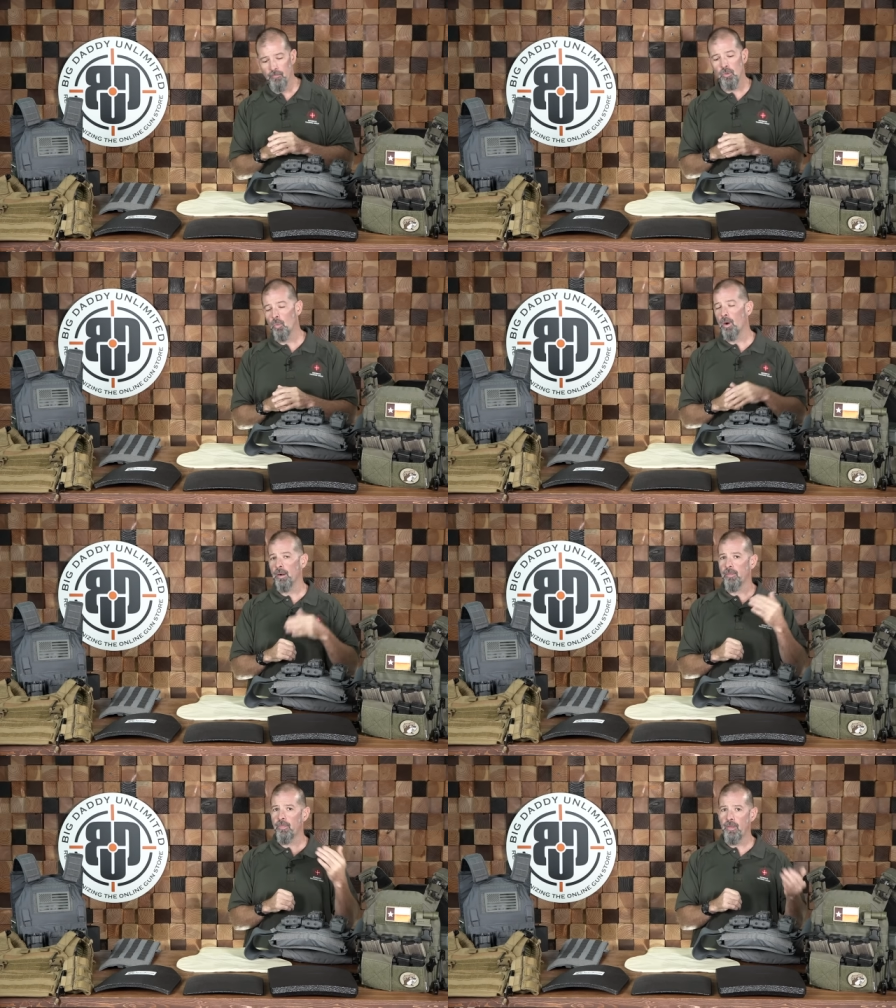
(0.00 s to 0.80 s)
if you
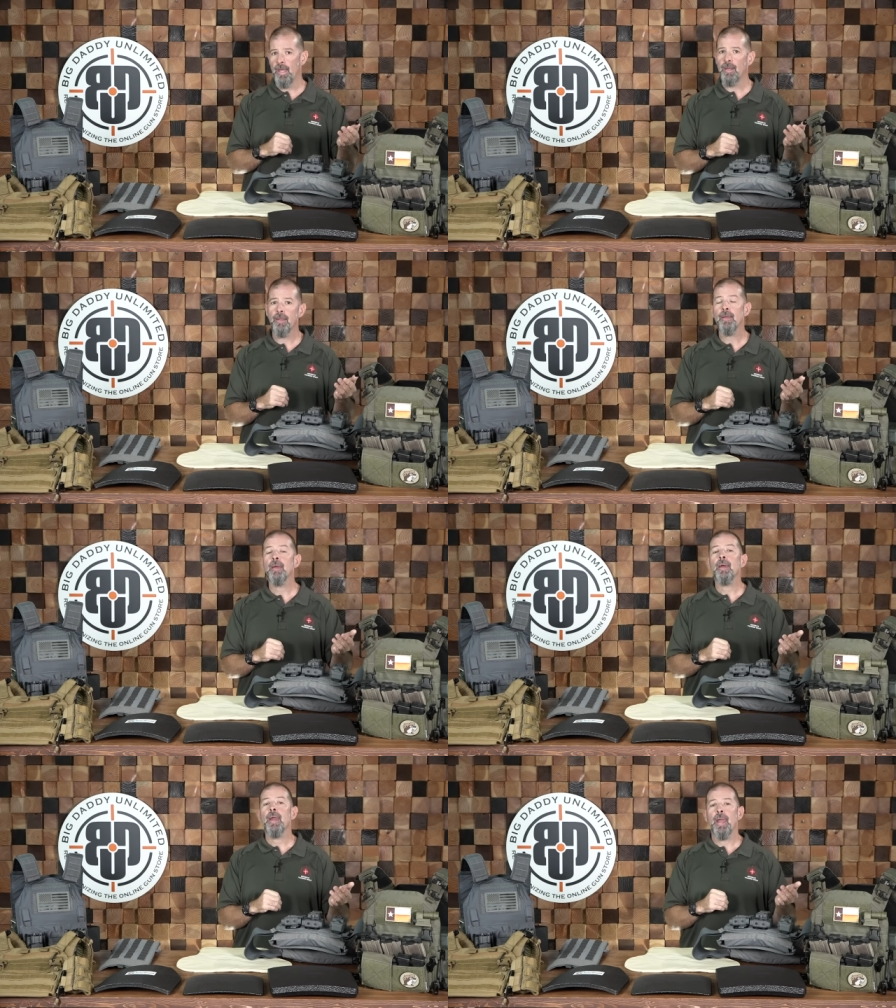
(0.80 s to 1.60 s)
want thin
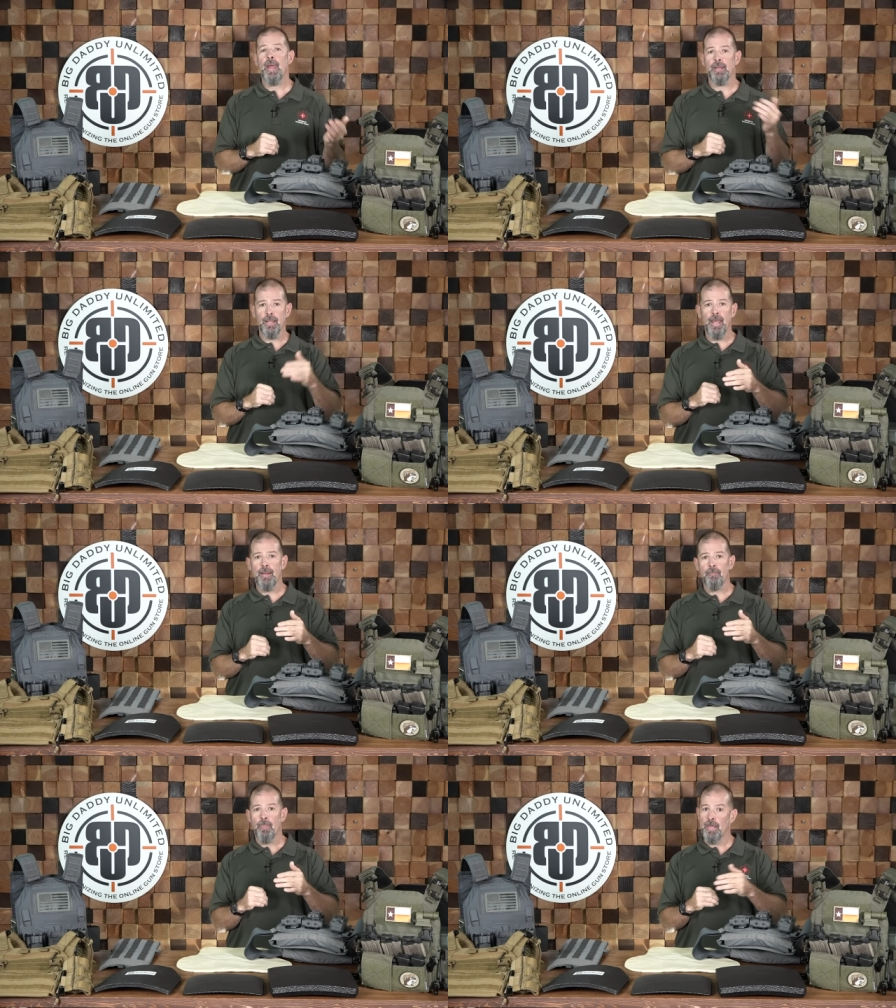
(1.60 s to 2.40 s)
and
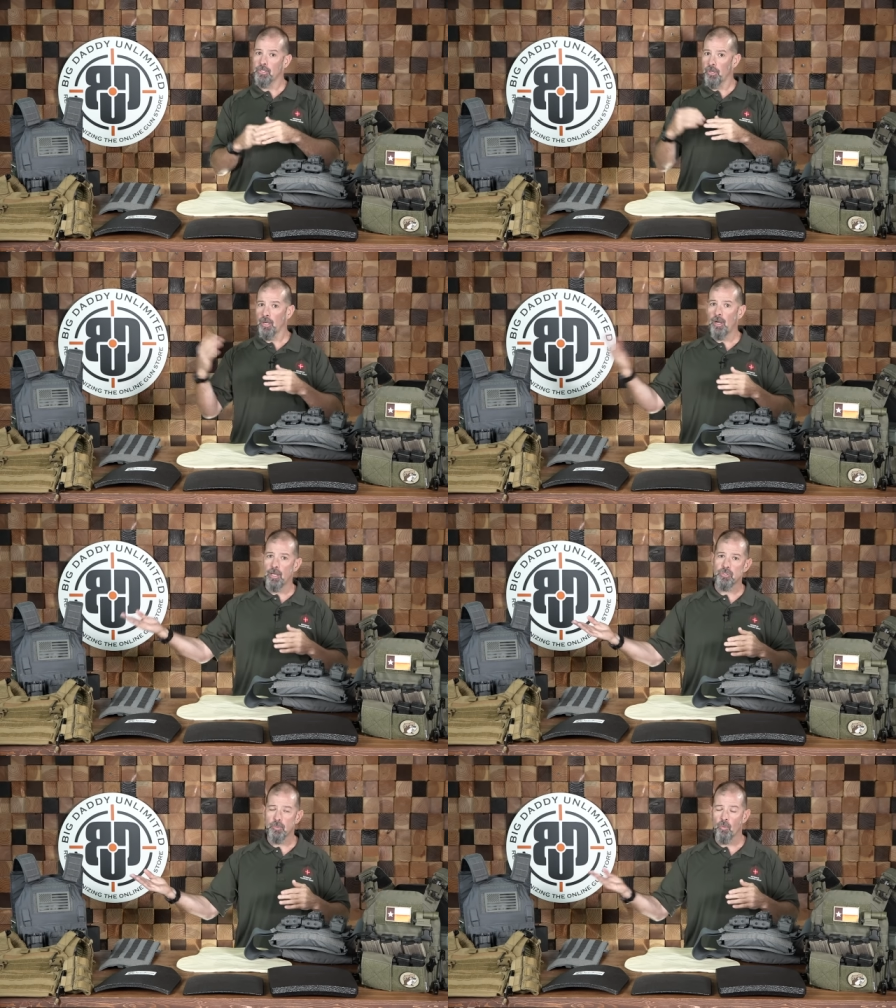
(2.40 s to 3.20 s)
light, it's gonna
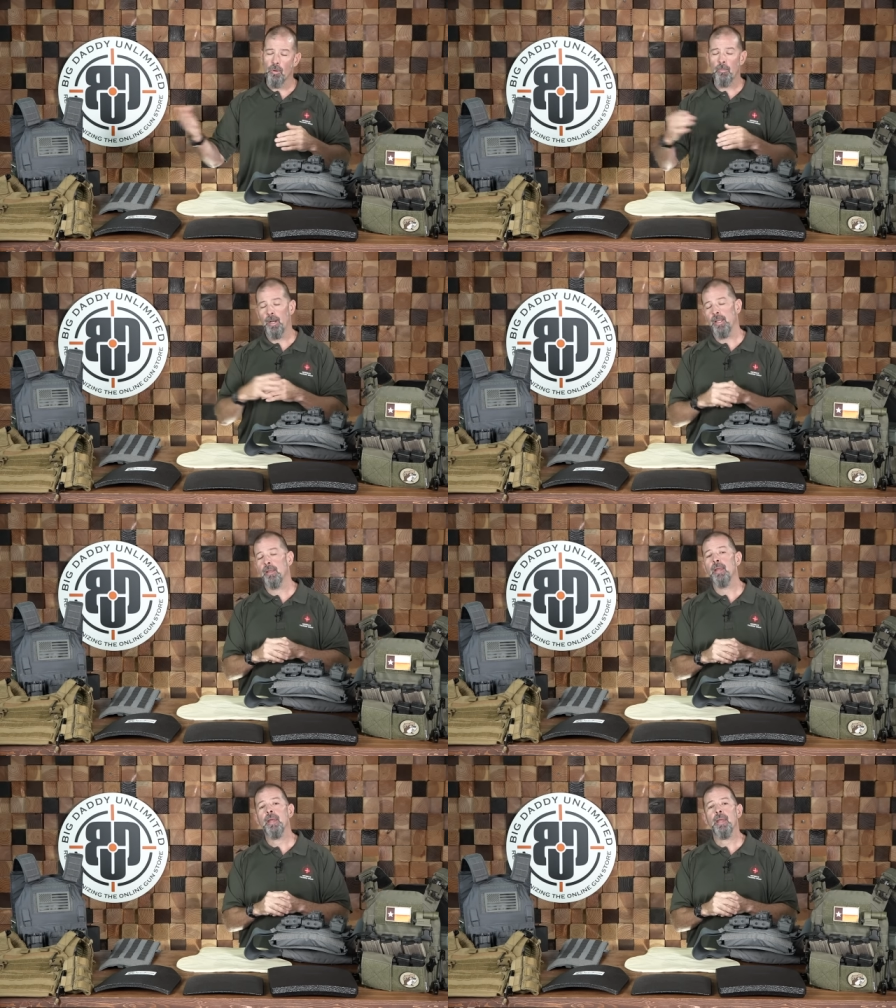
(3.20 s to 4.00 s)
cost you more money.